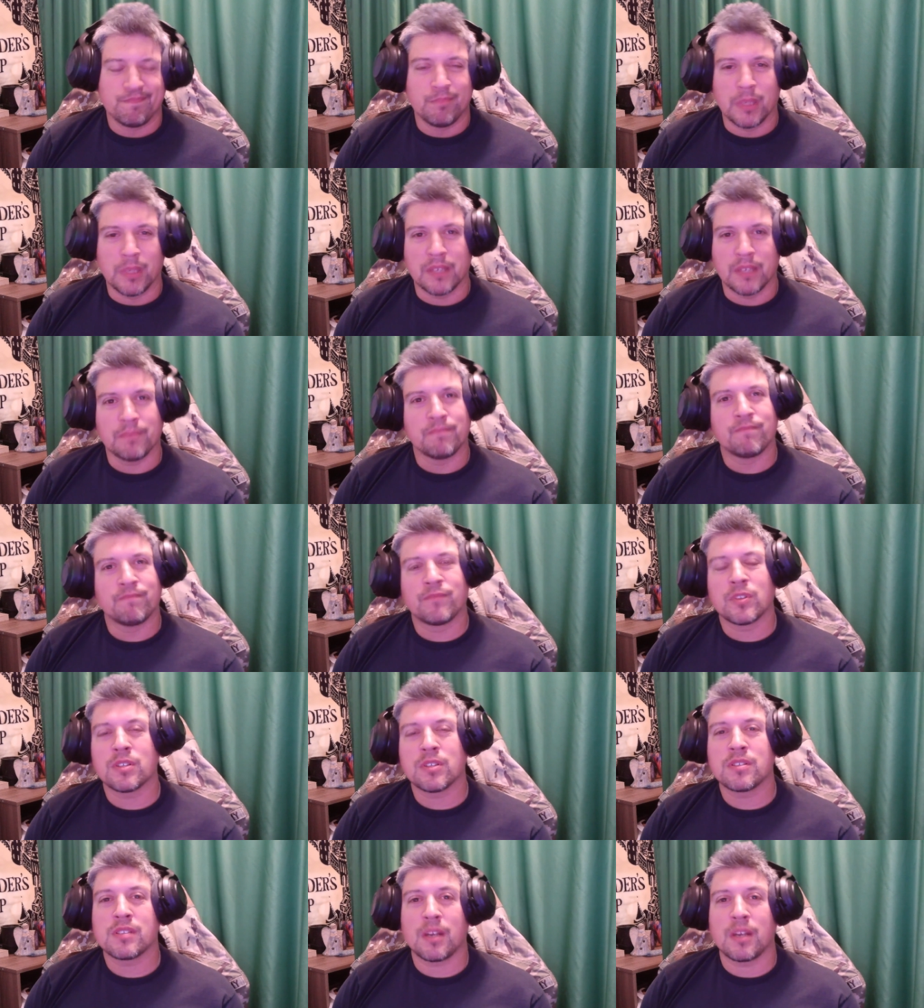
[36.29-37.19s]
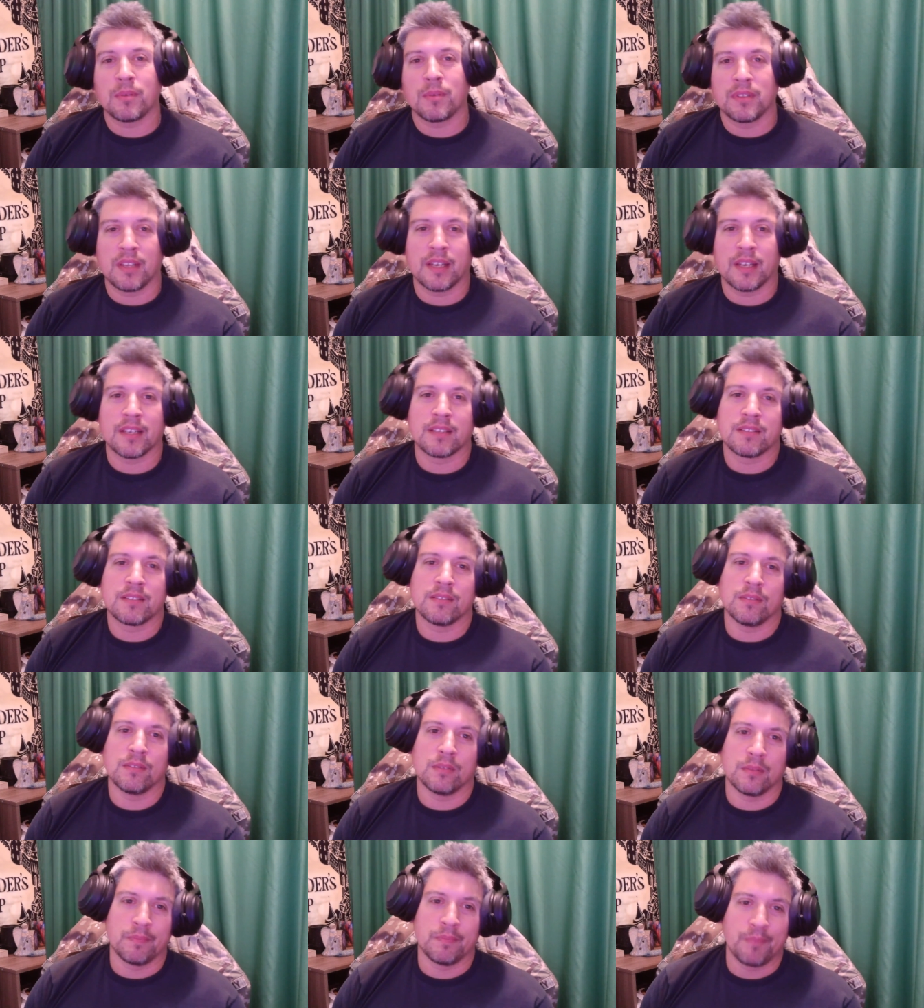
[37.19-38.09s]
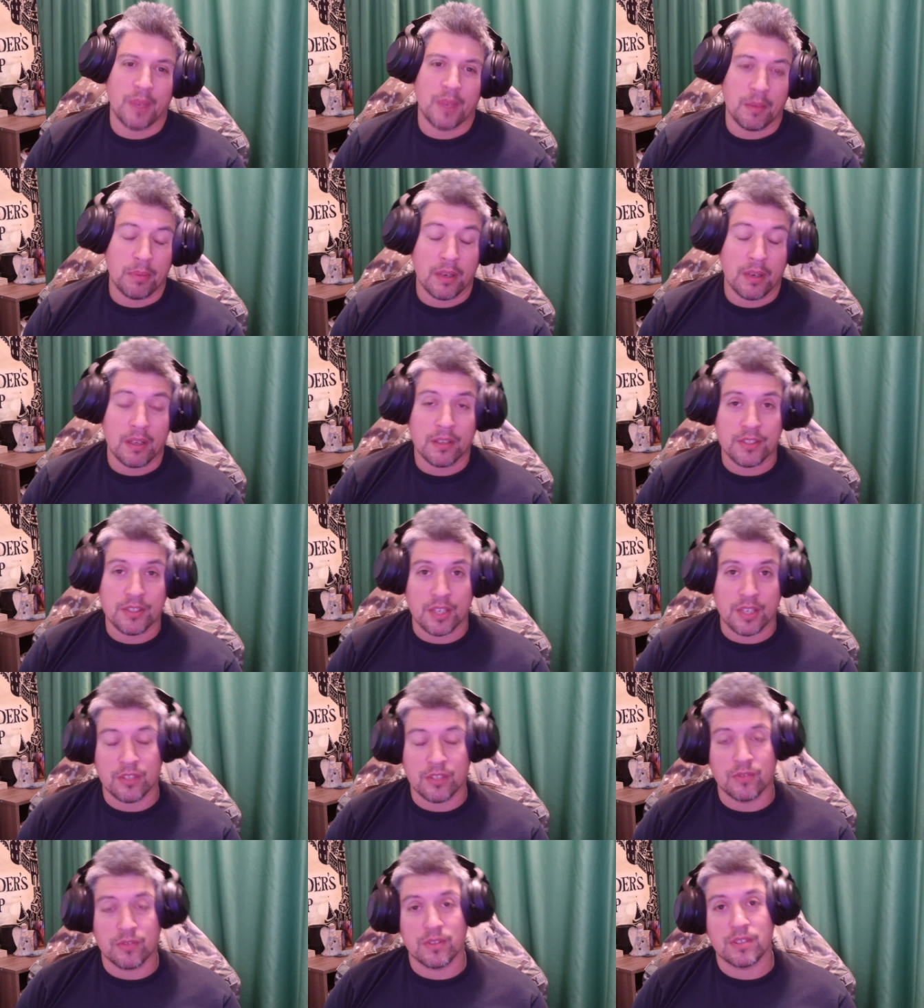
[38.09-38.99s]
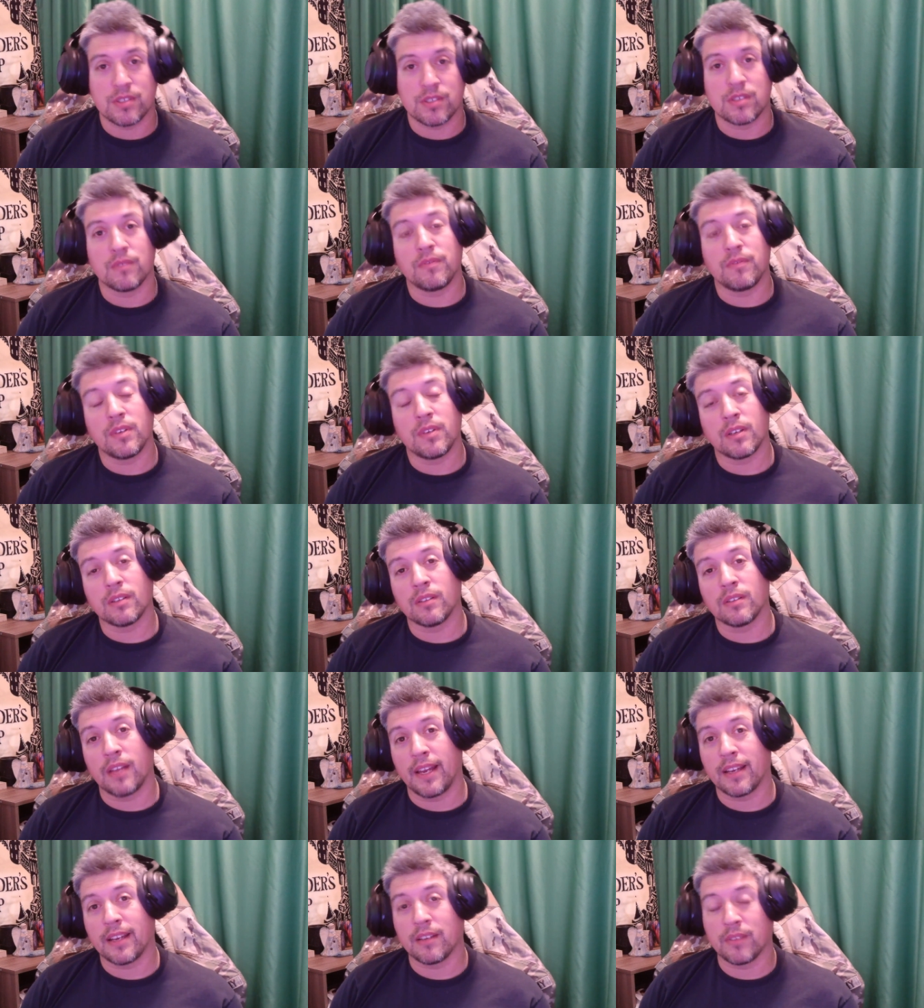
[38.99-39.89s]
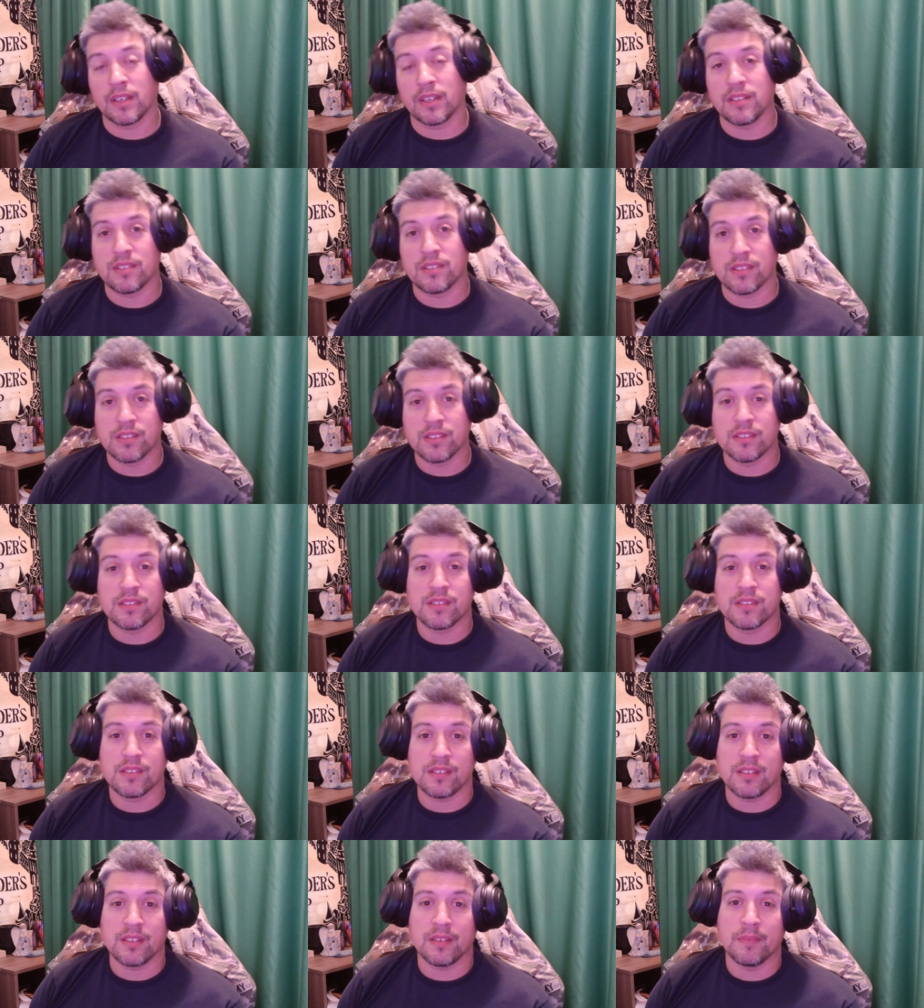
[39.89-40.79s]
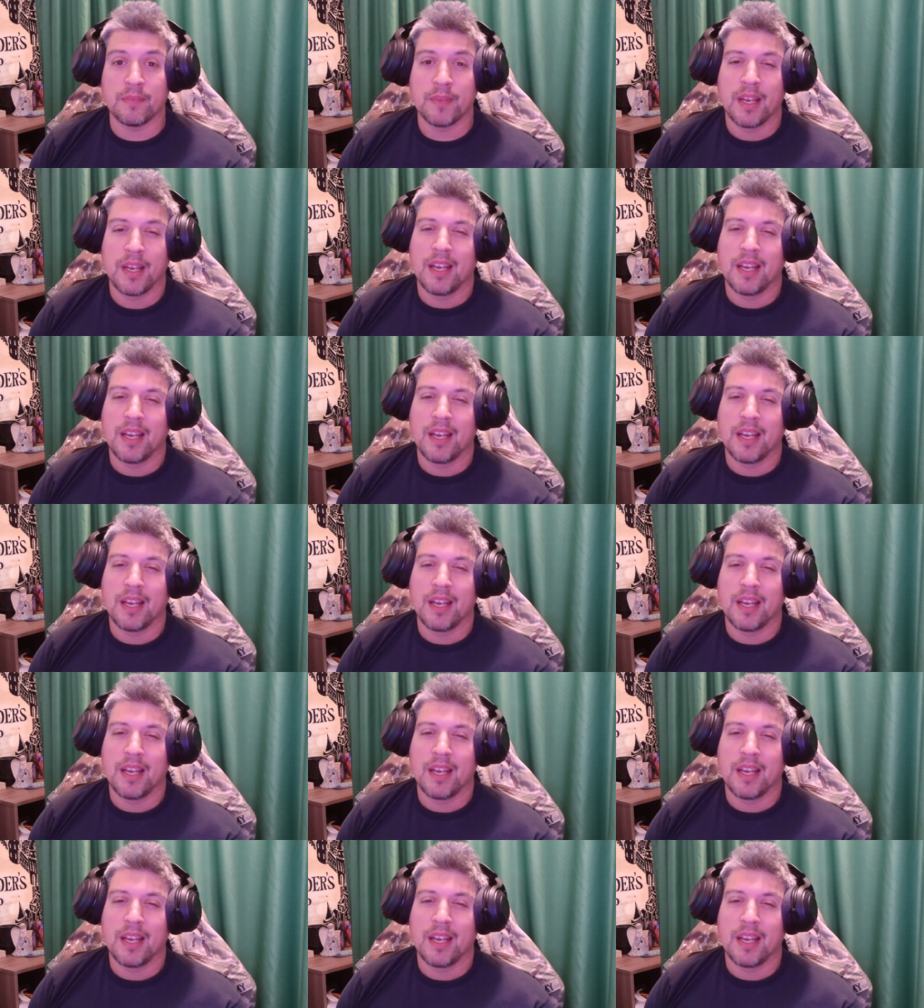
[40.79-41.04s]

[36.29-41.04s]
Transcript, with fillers: But first, I would like to apologize for the severe lack of consistency.